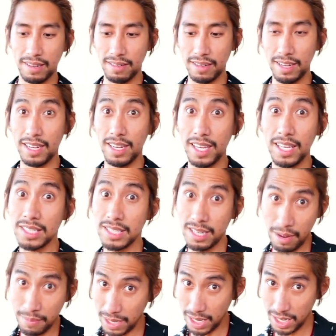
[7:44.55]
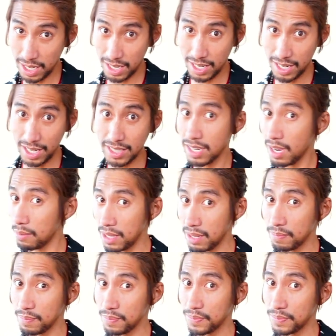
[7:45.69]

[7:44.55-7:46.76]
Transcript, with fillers: Okay, it's coming it's coming.